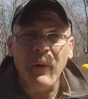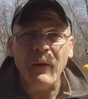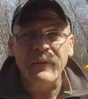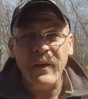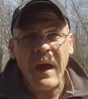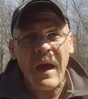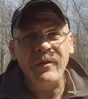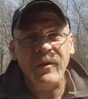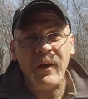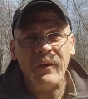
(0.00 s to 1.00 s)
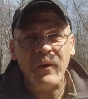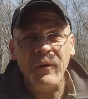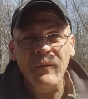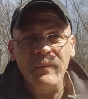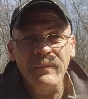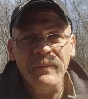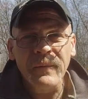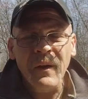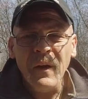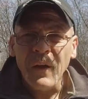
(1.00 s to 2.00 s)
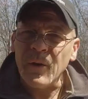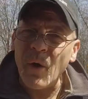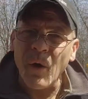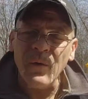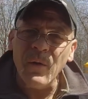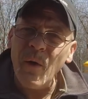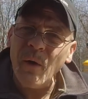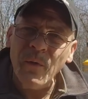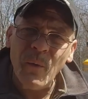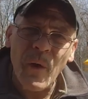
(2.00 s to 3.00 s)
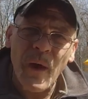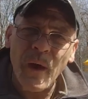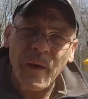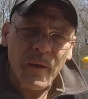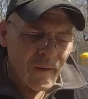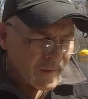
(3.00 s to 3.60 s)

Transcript: of the axe handle. And all along the way,